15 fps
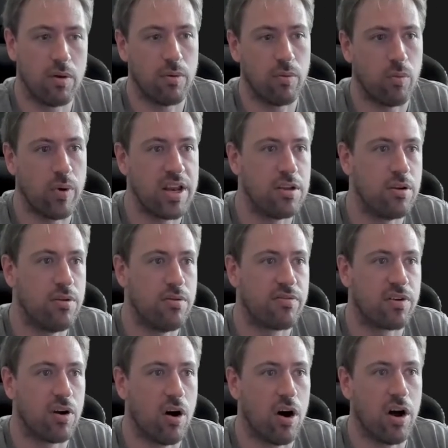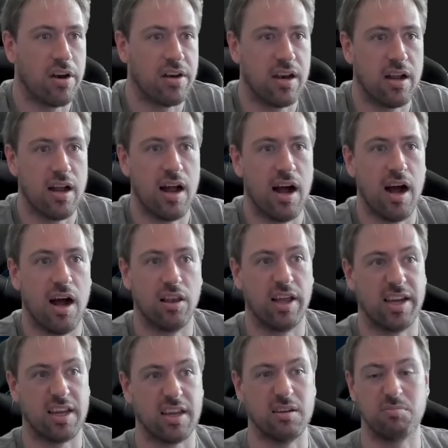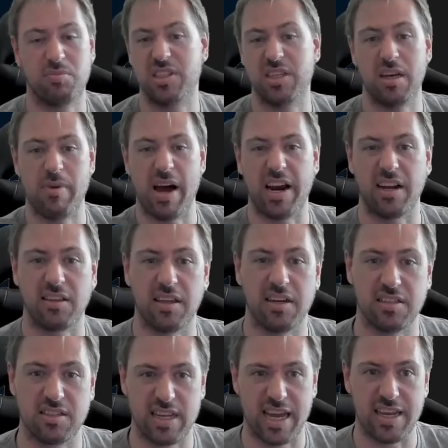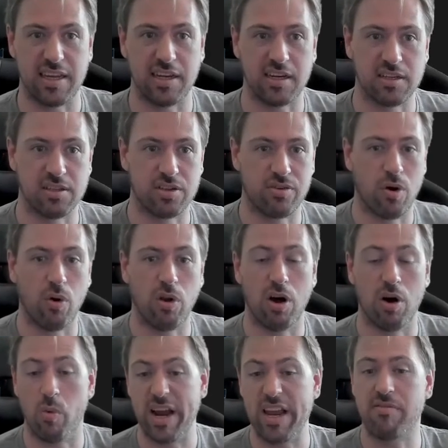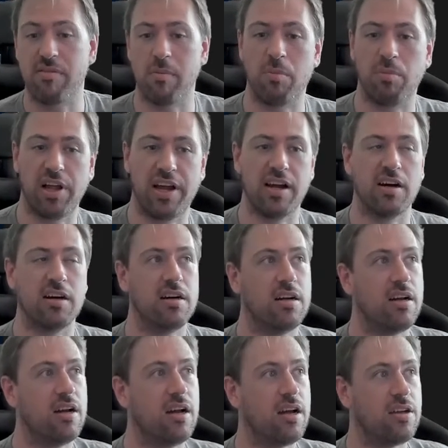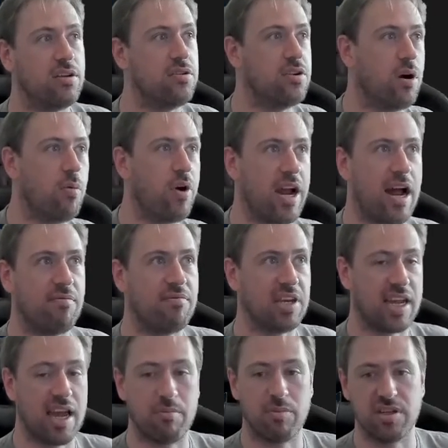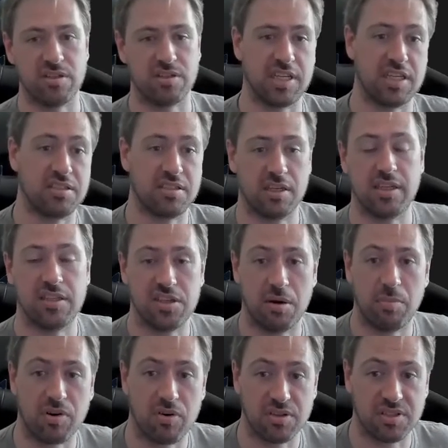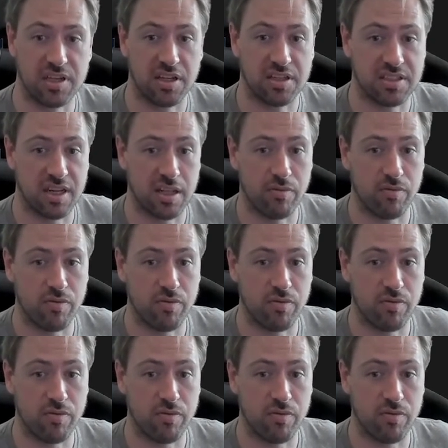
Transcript: when you've got like a cinematic that is taking control away from a player, you don't want to have the camera just instantly jump across the other side of the